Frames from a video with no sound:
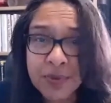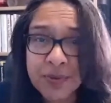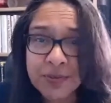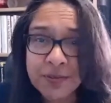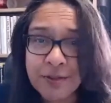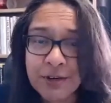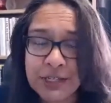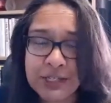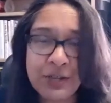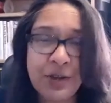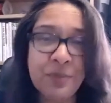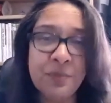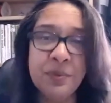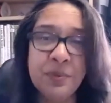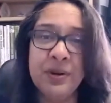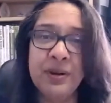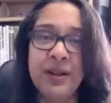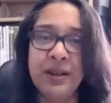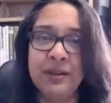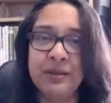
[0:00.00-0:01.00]
For example,
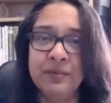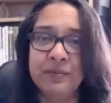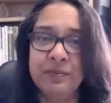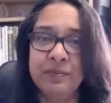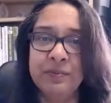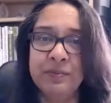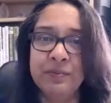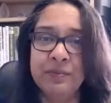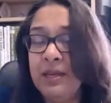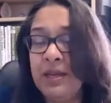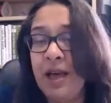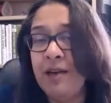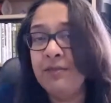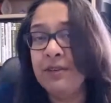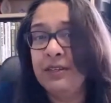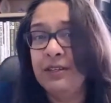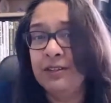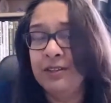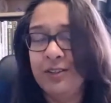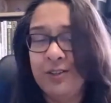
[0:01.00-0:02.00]
like me
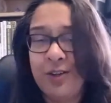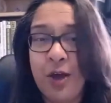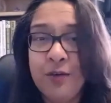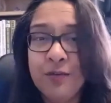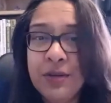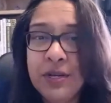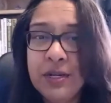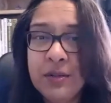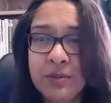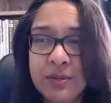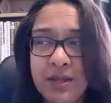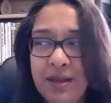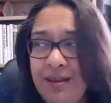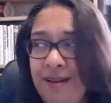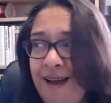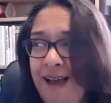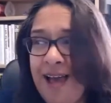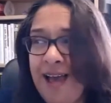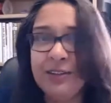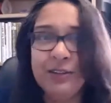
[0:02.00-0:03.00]
having COVID, it was like
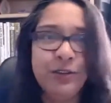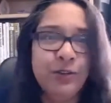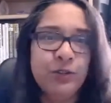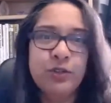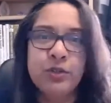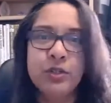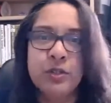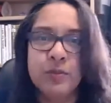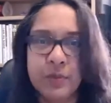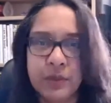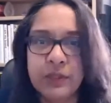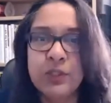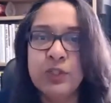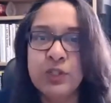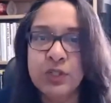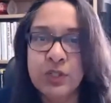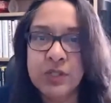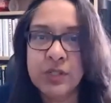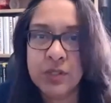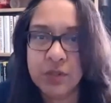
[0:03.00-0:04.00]
I had no choice but to
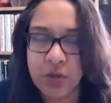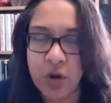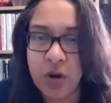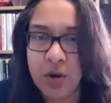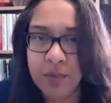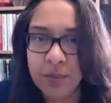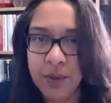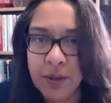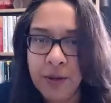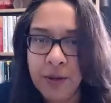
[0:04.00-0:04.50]
just stop,